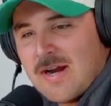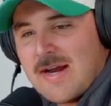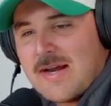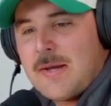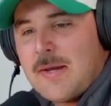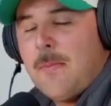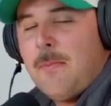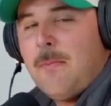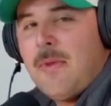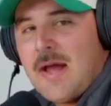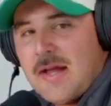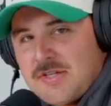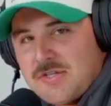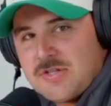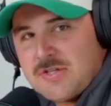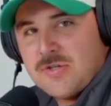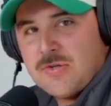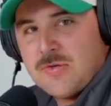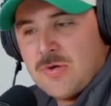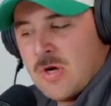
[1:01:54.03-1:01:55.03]

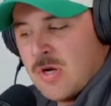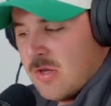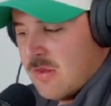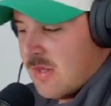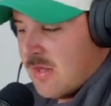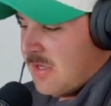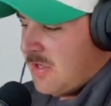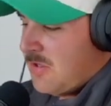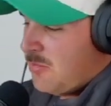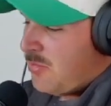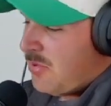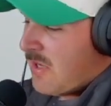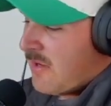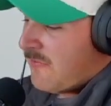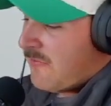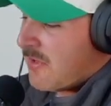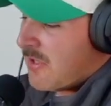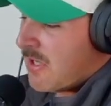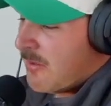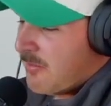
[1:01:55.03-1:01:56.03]
Komatsu. Thank you, Bret,
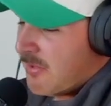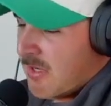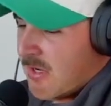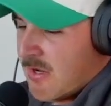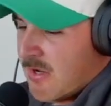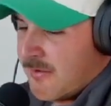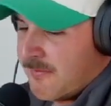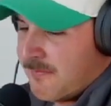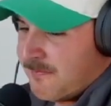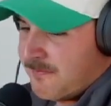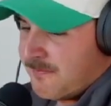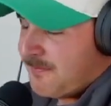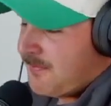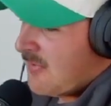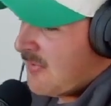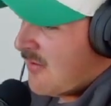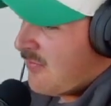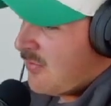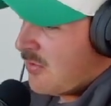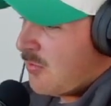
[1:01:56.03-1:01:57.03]
for coming on.
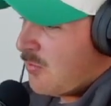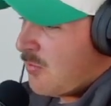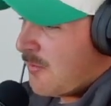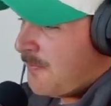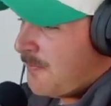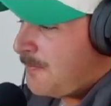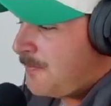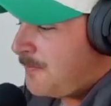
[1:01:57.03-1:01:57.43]
Have a good one.